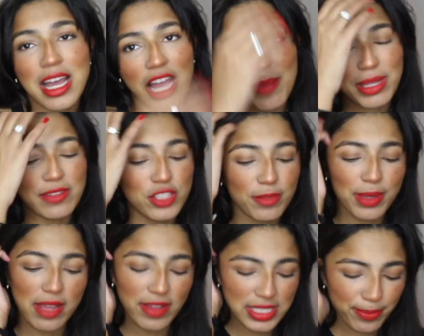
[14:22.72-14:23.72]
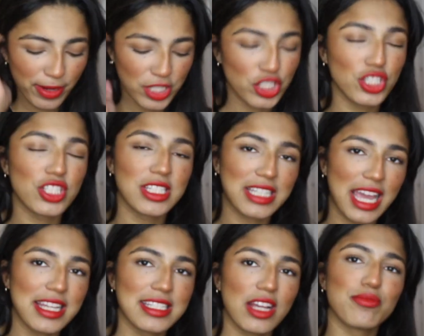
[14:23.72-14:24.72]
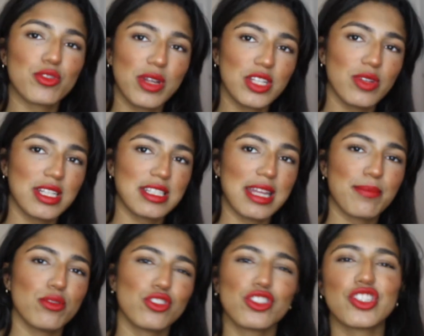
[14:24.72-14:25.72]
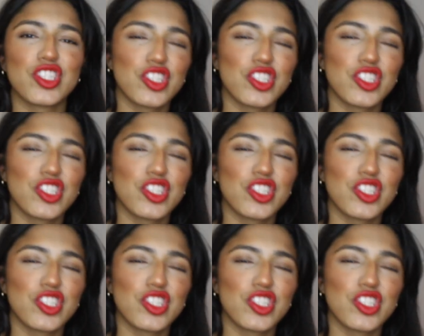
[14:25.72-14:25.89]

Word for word: I hope it gives you a bit of inspiration as to getting yourself some 2020 staples just to